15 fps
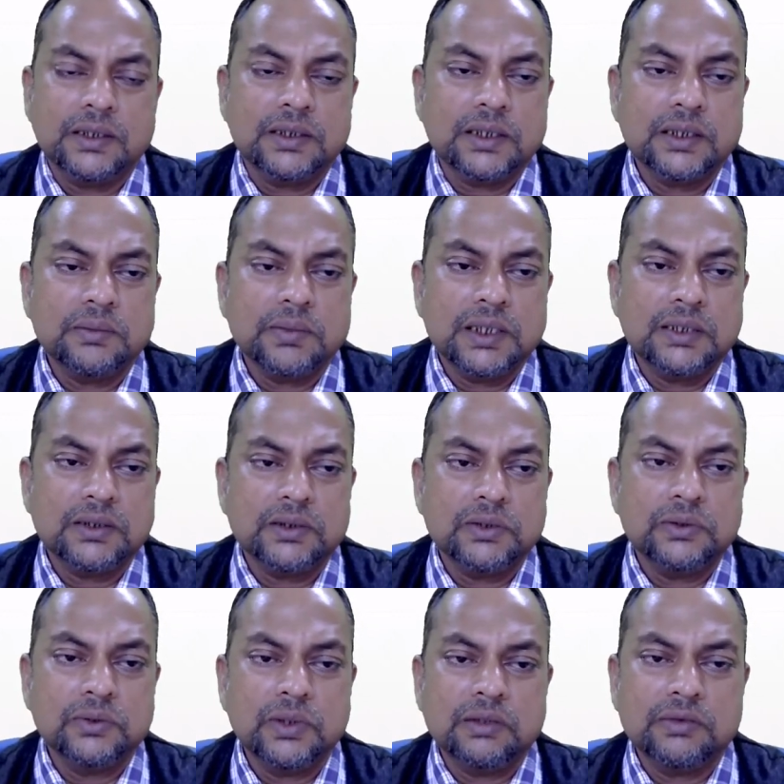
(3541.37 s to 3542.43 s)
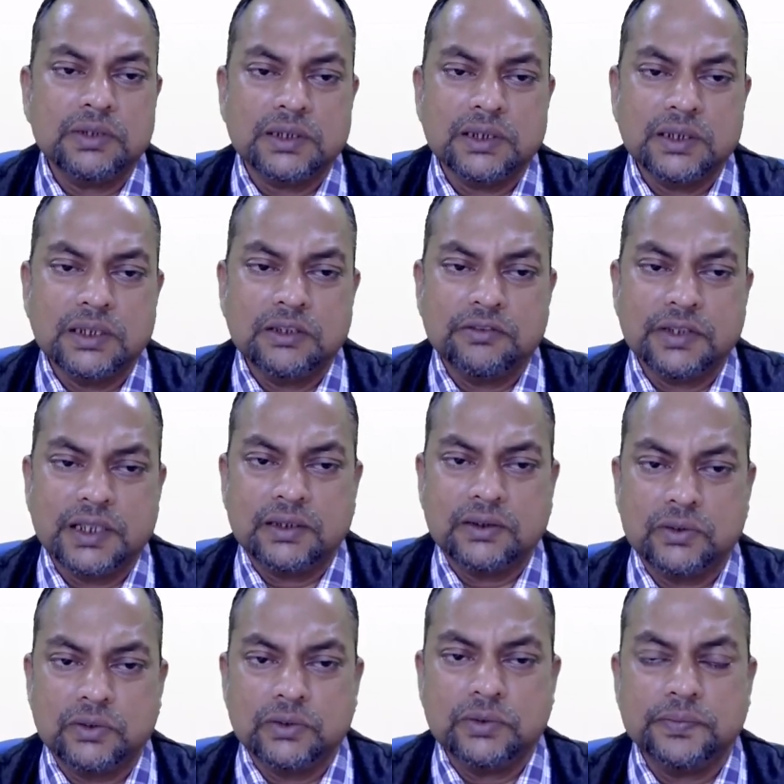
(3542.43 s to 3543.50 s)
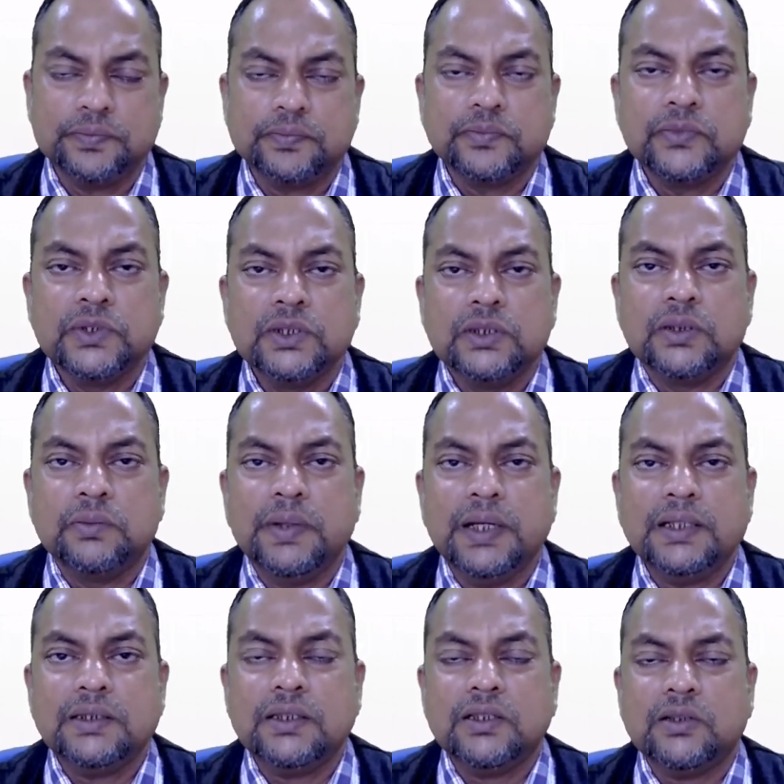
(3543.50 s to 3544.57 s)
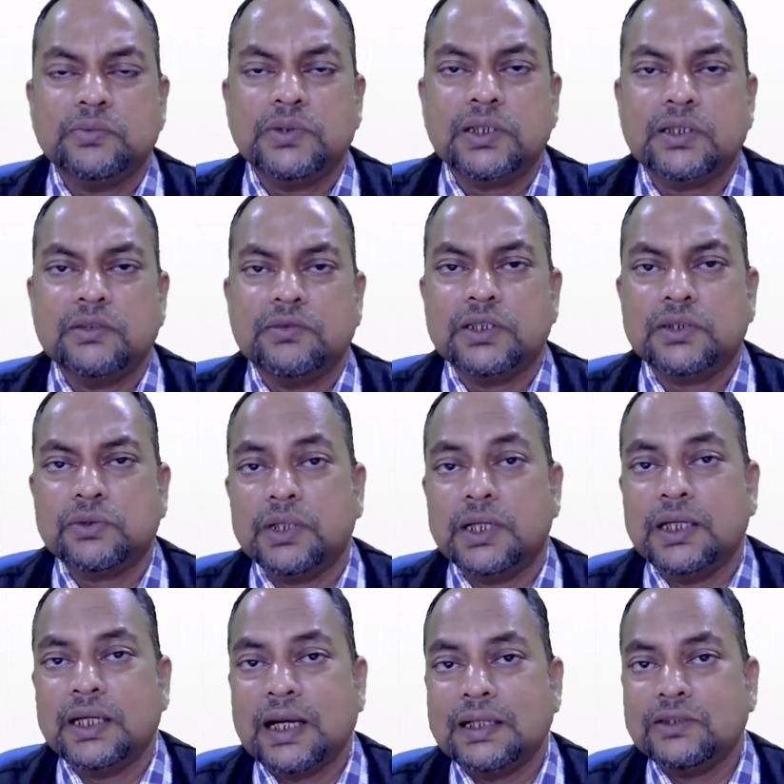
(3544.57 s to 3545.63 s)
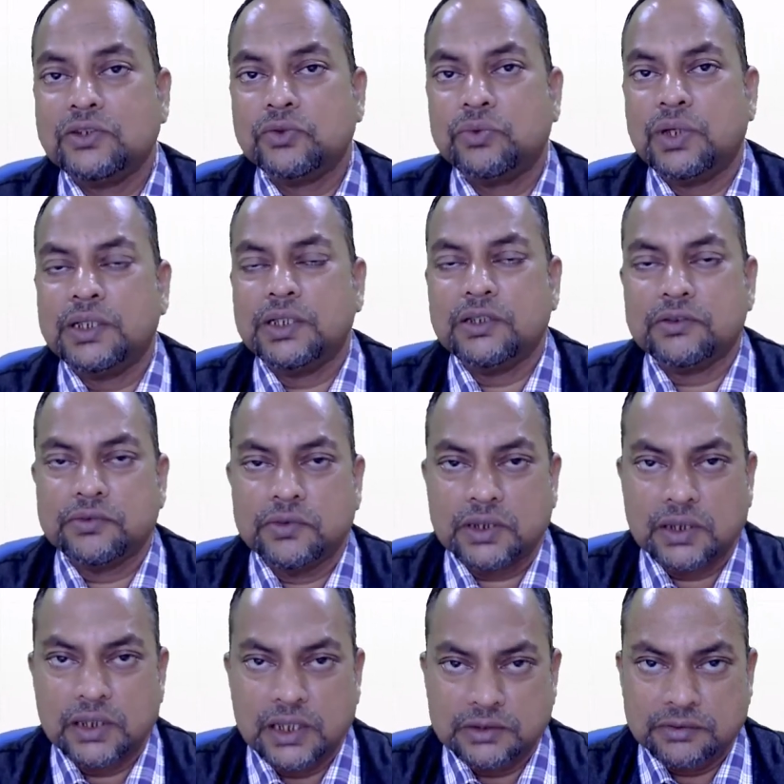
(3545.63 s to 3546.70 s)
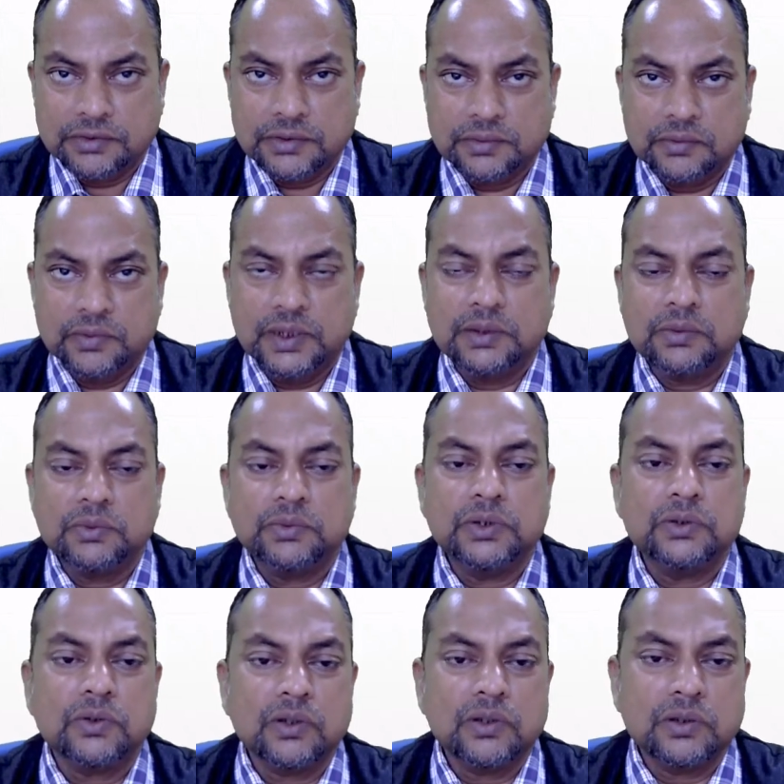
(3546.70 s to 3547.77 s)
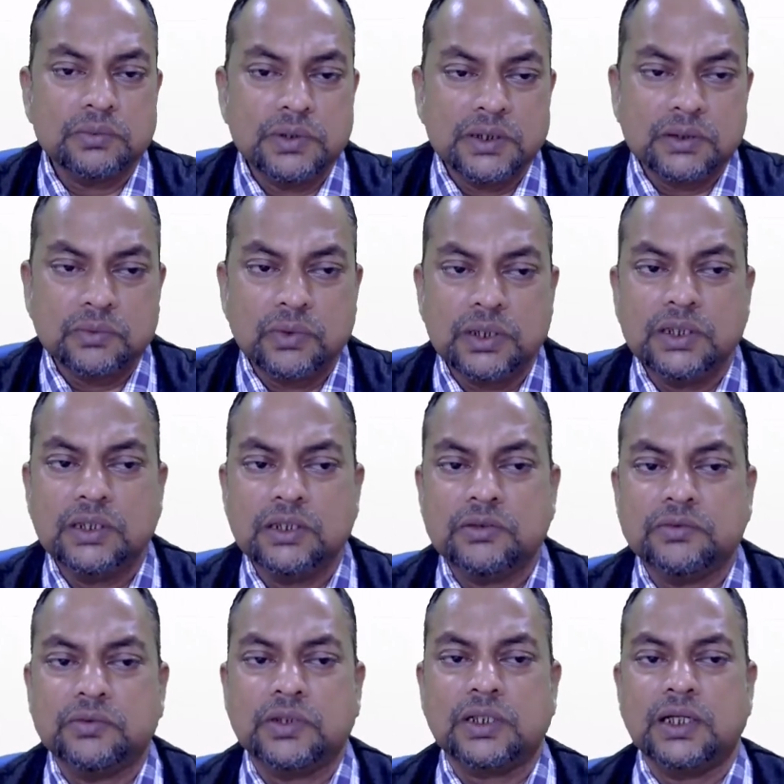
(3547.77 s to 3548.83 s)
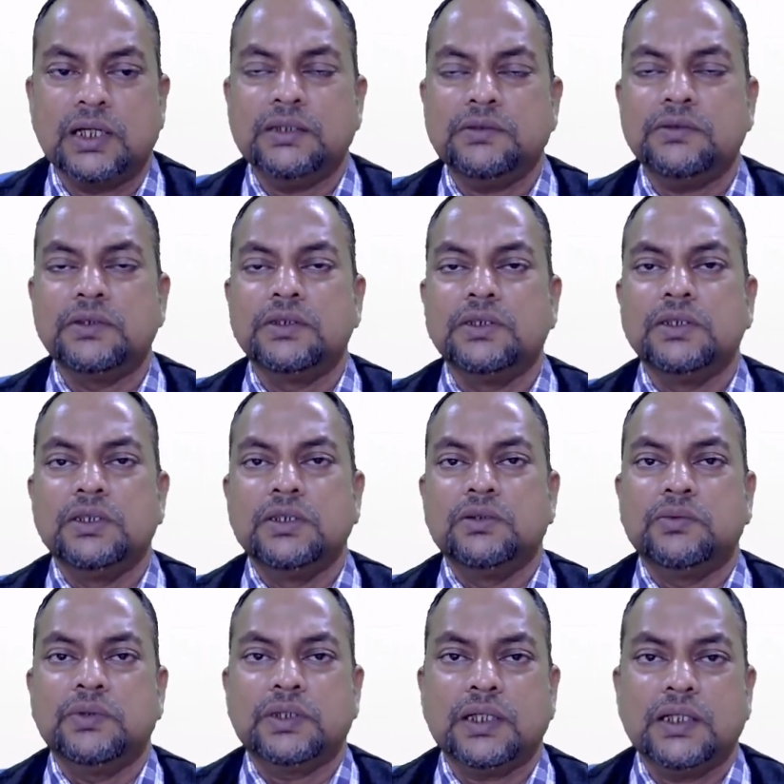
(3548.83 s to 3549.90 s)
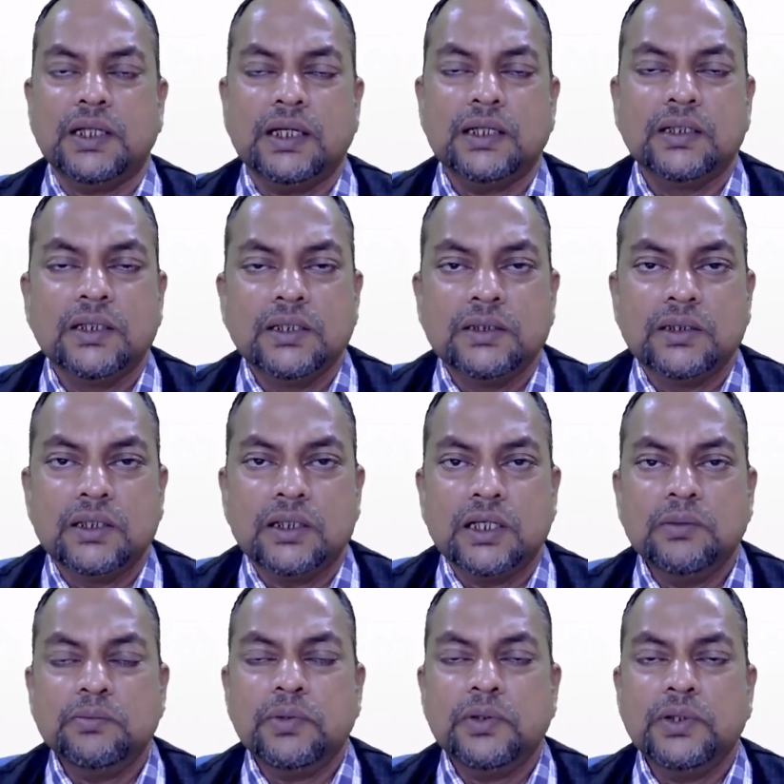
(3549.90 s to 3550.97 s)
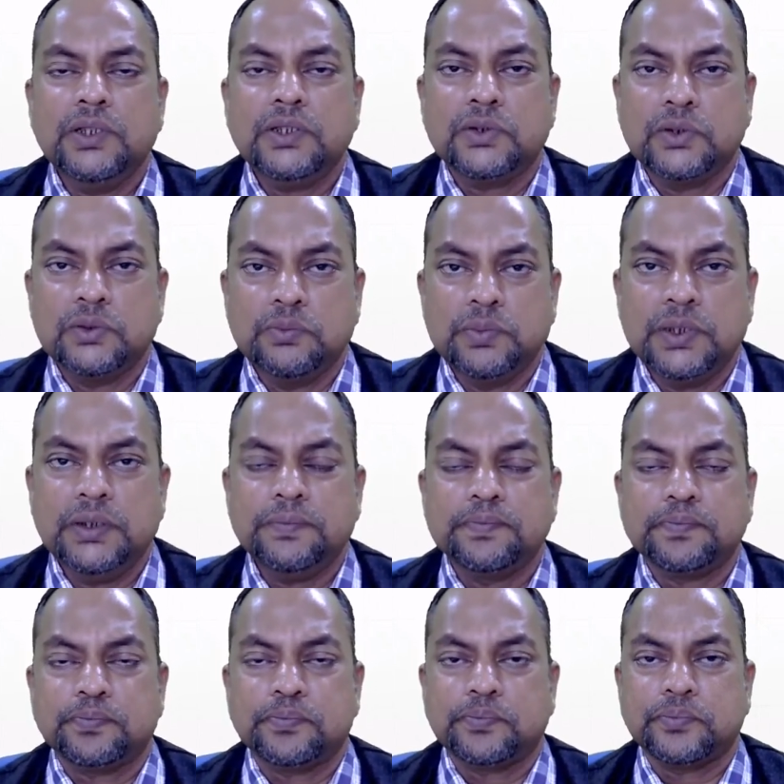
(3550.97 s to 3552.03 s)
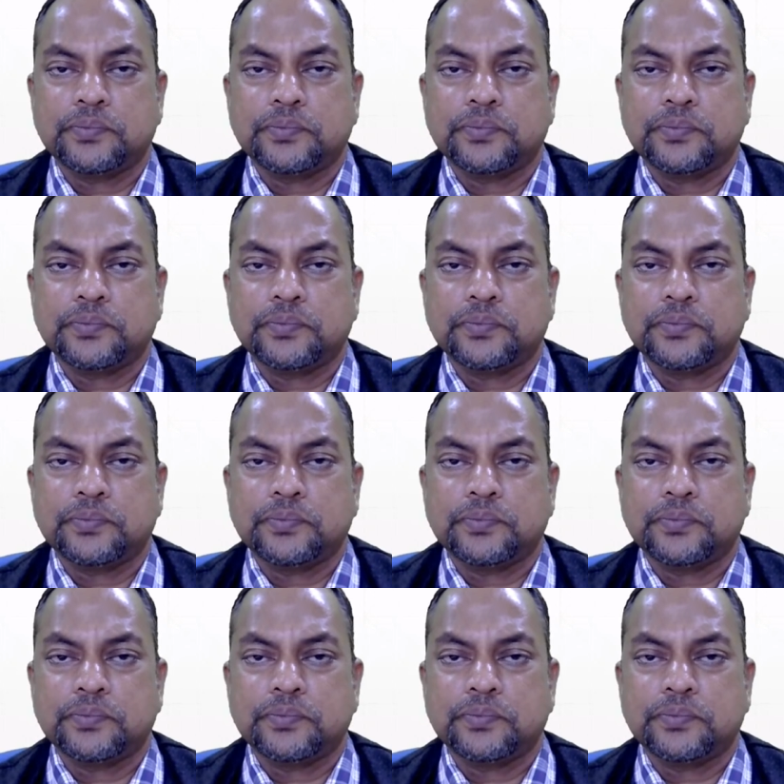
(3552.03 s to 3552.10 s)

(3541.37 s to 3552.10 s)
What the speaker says: HRD managers do have a significant role. The basic objective is to enhance quality of work life. Whenever we talk of this quality of work life, we say that the employee should be